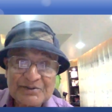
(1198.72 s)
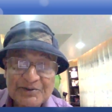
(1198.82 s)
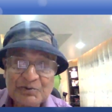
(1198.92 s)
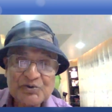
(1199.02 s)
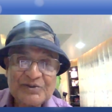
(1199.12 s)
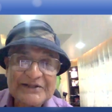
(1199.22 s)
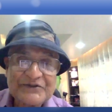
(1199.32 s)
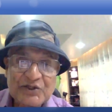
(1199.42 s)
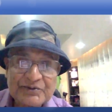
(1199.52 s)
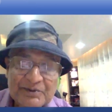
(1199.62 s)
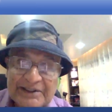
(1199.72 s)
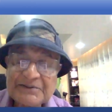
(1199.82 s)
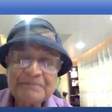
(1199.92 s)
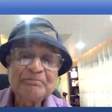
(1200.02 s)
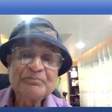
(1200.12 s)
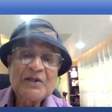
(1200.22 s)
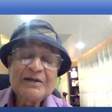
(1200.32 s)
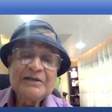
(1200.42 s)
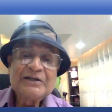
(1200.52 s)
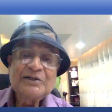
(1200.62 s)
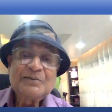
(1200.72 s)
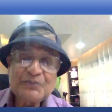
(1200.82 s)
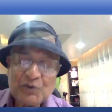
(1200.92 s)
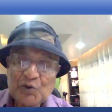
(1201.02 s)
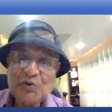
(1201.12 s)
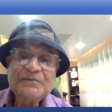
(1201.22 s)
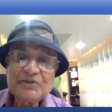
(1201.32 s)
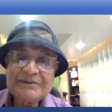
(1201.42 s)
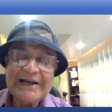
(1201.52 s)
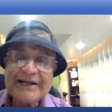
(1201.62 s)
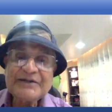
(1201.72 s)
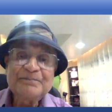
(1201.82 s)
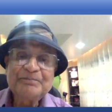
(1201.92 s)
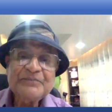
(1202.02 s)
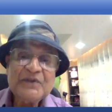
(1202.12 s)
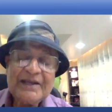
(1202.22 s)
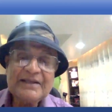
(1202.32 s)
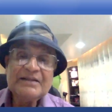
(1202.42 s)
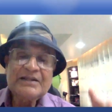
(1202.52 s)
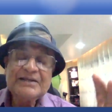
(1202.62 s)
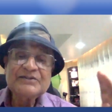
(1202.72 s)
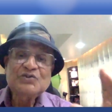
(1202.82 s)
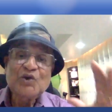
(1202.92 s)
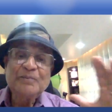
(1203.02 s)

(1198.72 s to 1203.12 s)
a huge toucher, right, proved that in this